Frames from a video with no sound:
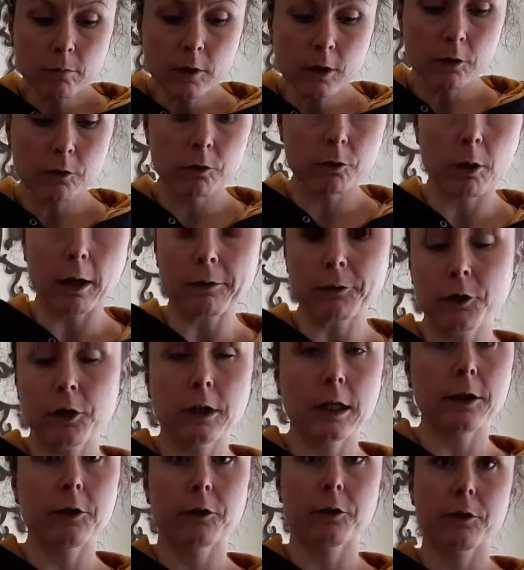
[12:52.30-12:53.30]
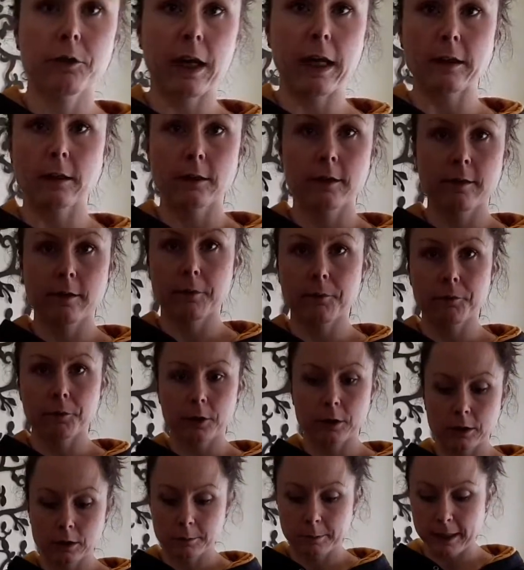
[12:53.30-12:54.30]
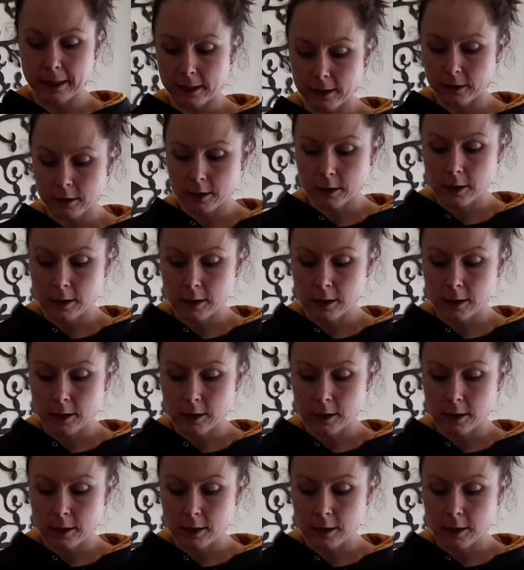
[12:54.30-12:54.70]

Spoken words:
So after you let your salad sit for a little bit,